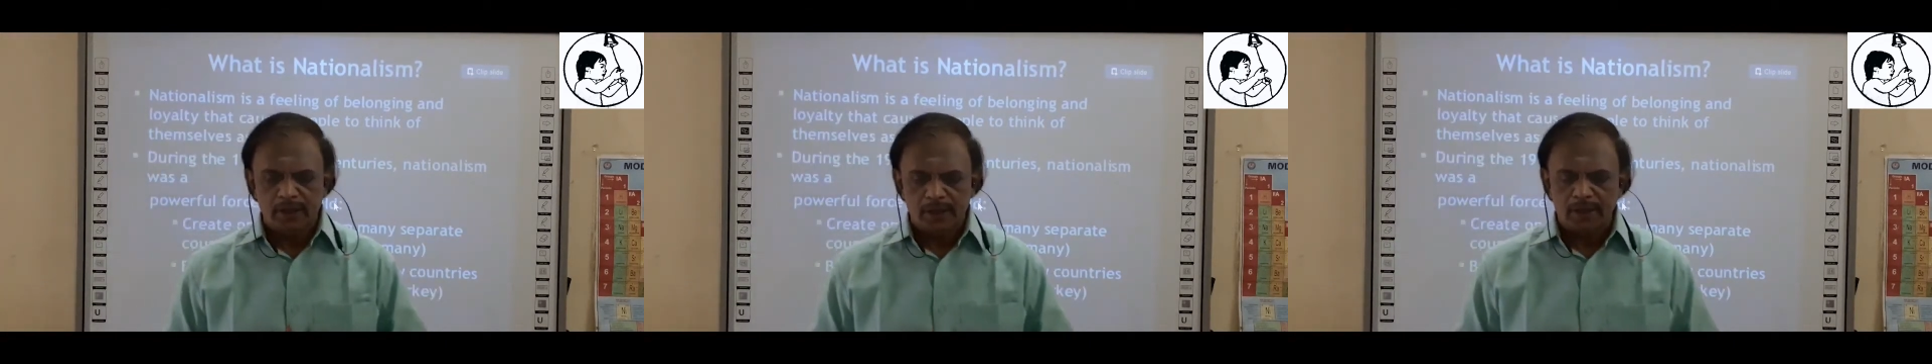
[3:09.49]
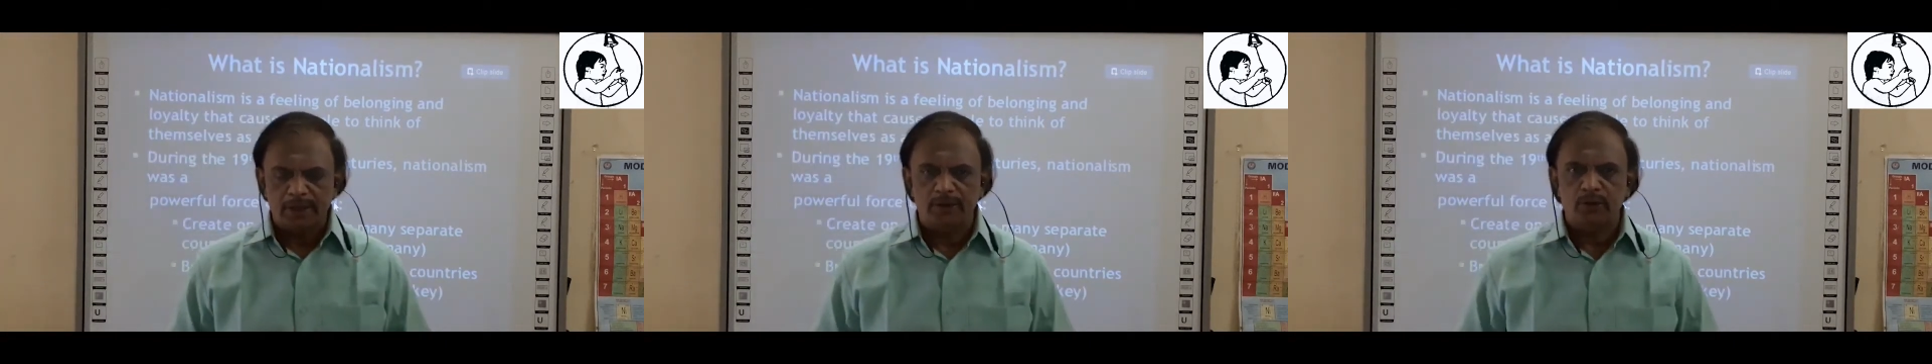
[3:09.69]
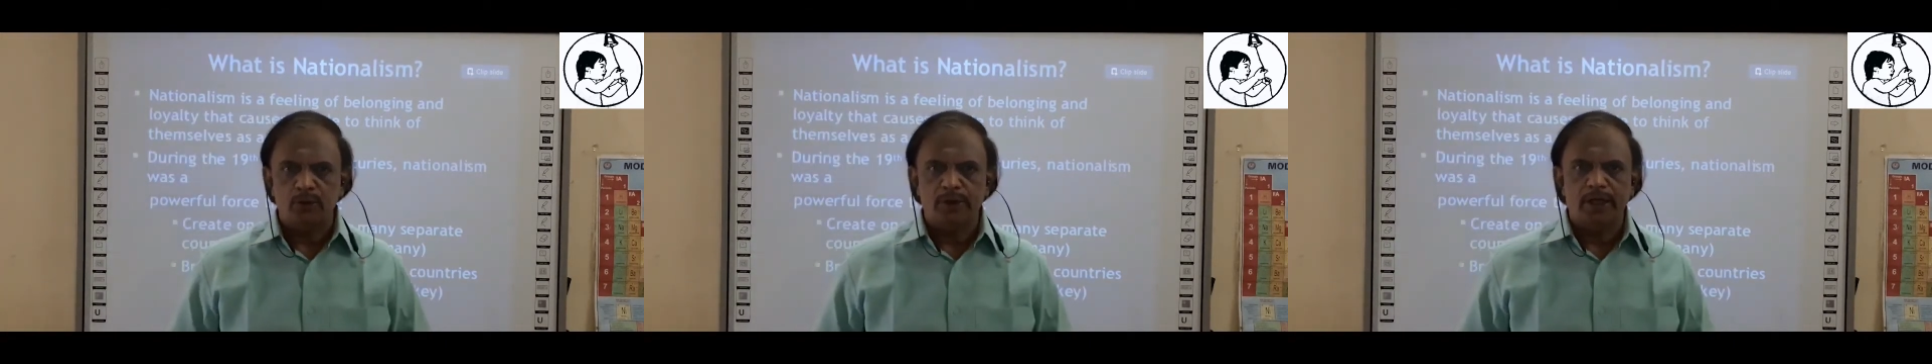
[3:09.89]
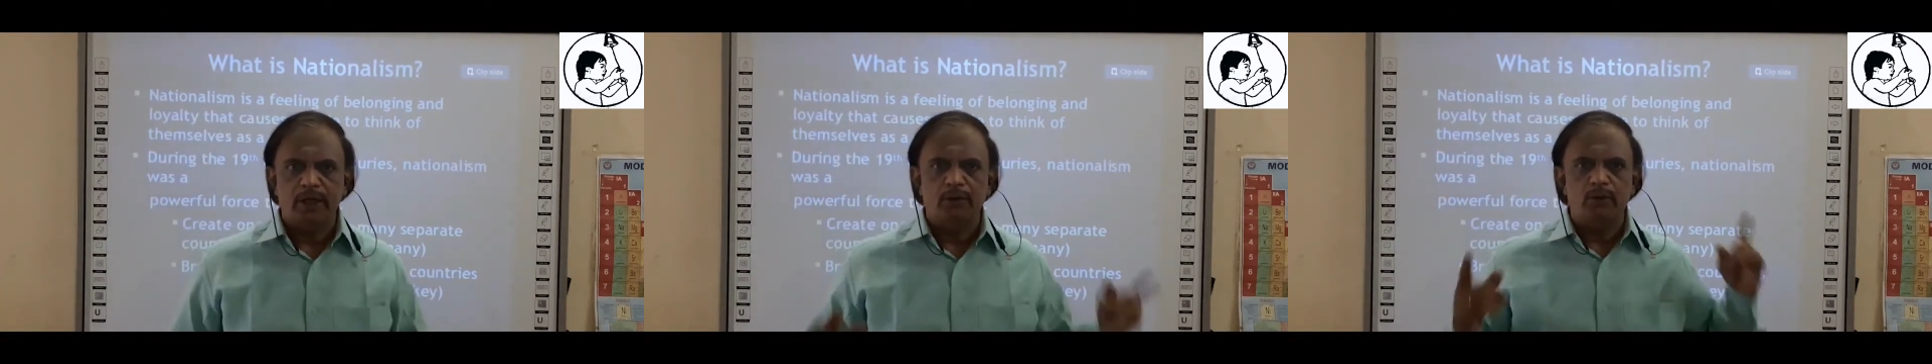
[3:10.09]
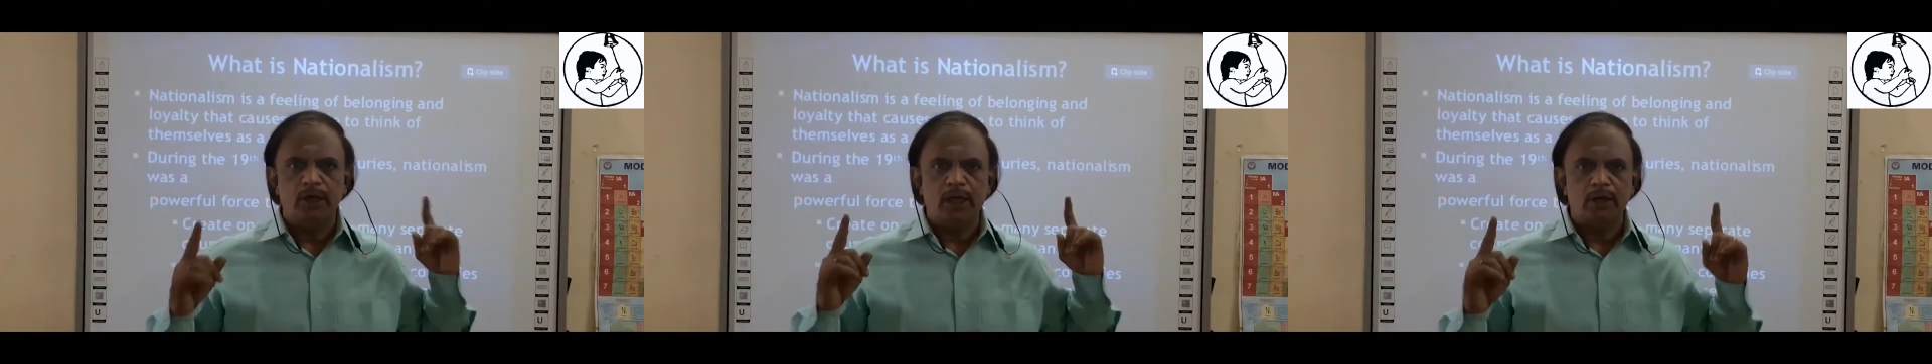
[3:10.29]
And
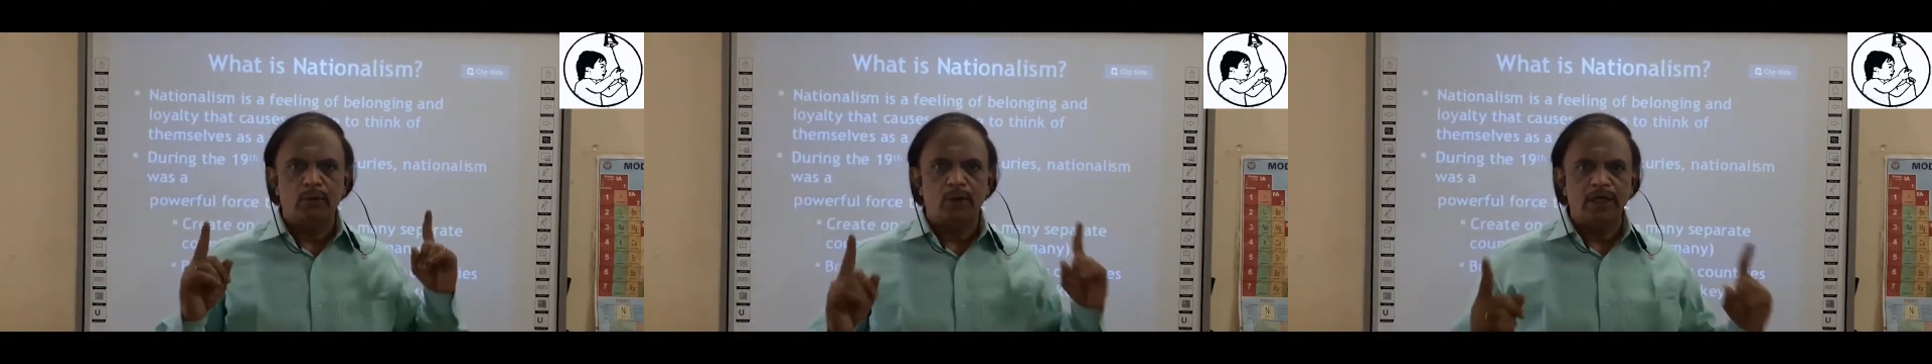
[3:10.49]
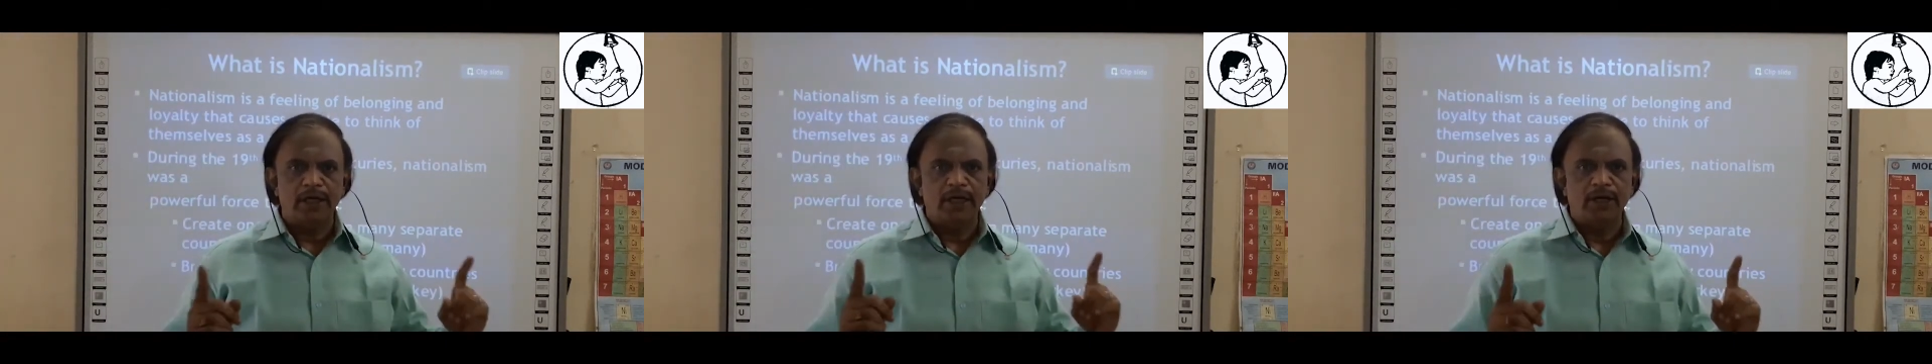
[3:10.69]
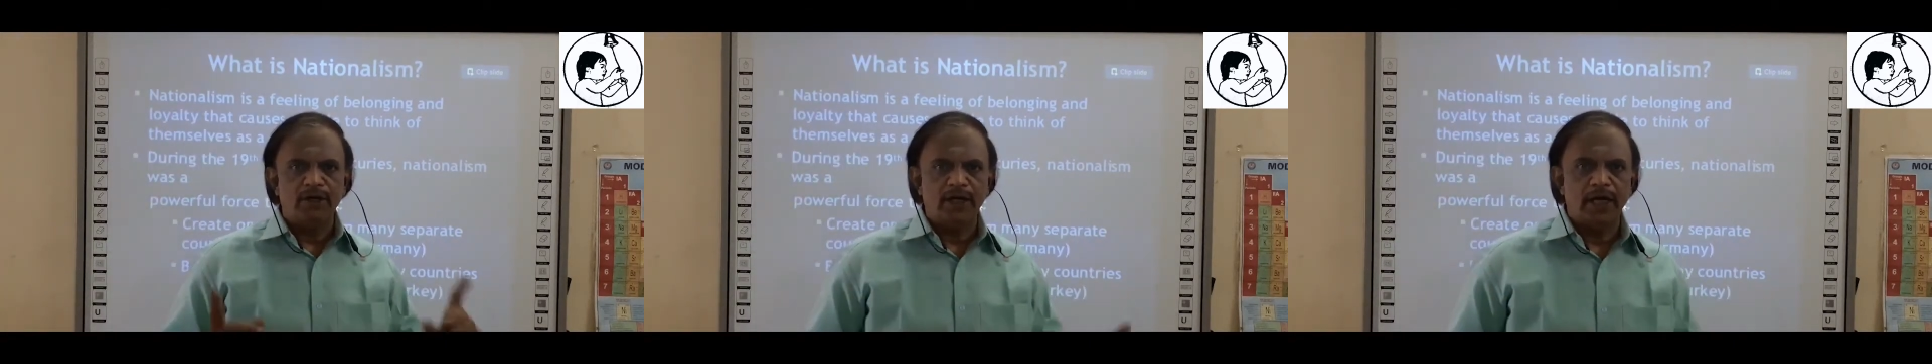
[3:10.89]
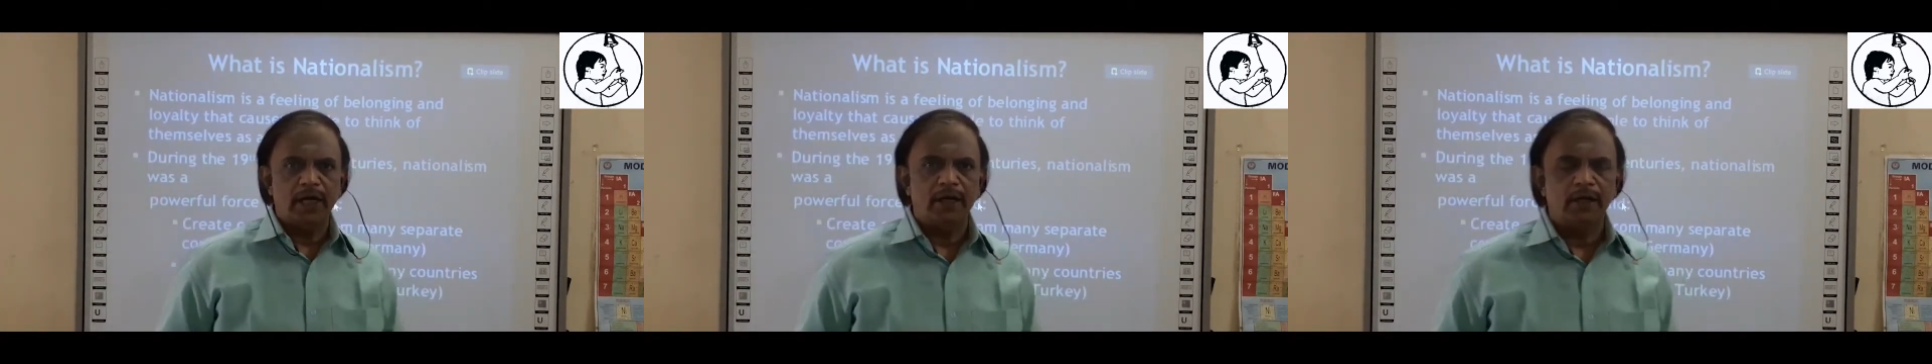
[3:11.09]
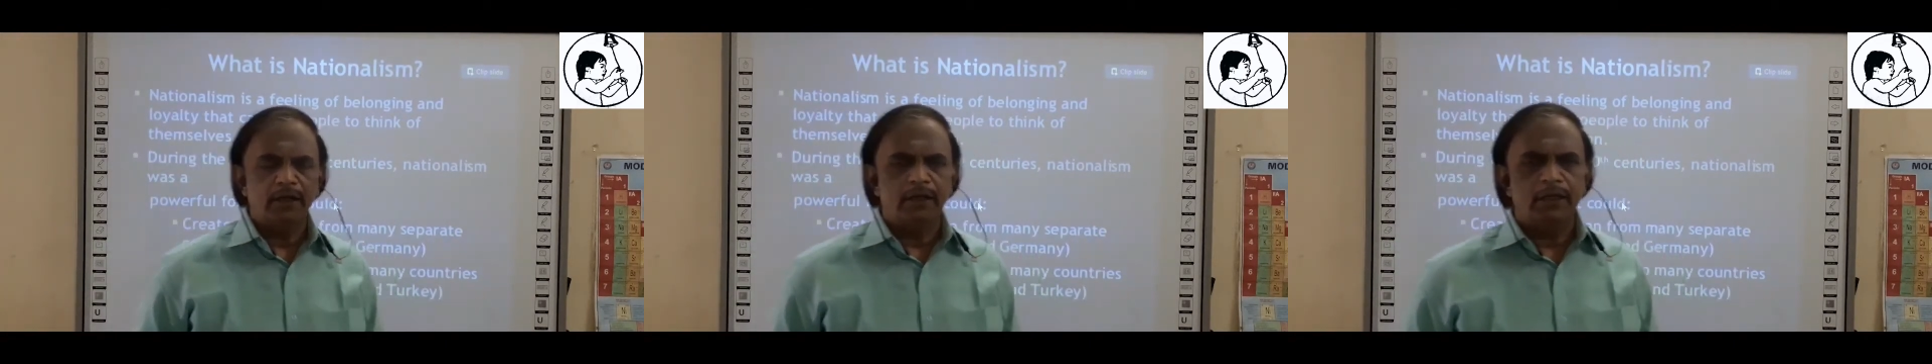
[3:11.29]
today we are one India.